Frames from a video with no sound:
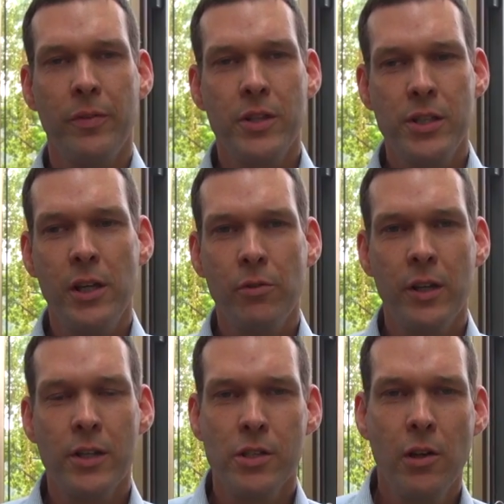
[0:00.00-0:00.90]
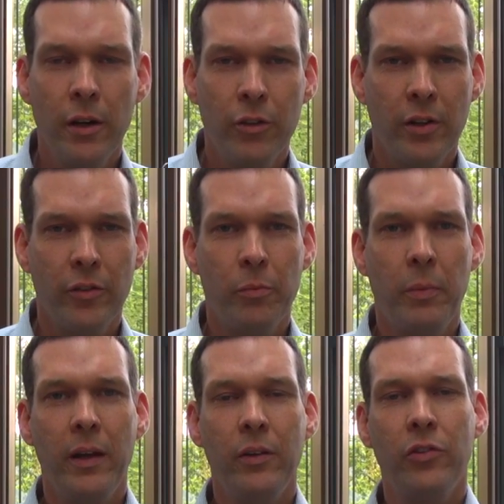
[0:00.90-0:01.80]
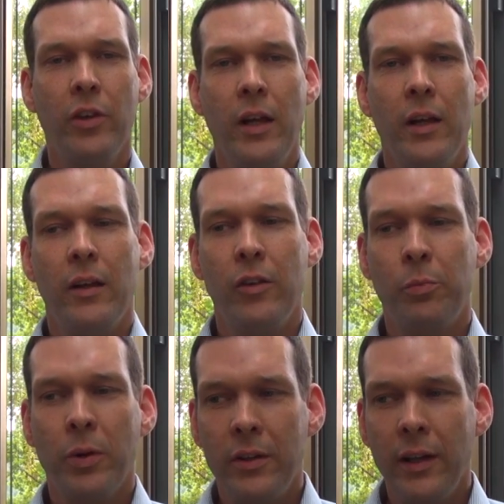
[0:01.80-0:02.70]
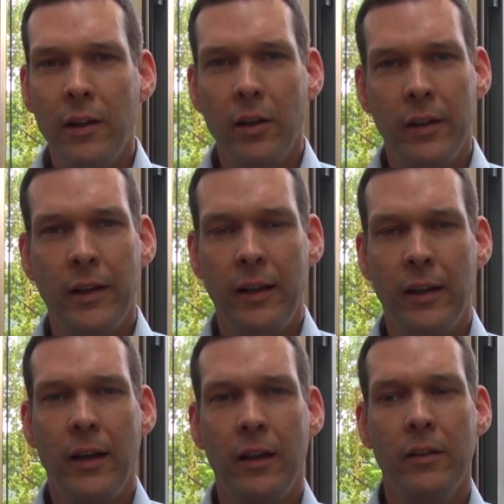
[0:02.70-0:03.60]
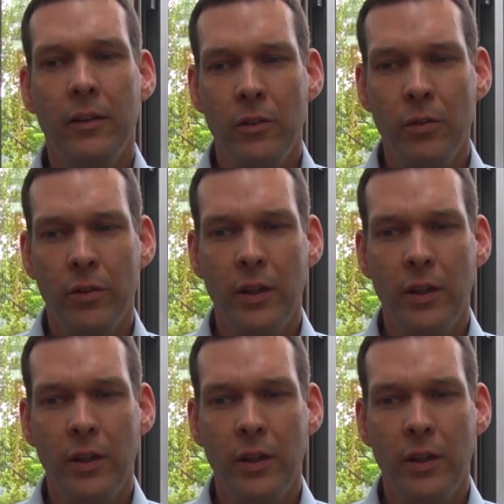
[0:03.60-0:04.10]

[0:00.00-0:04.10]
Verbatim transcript: in the series Knowledge and Space is particularly dedicated to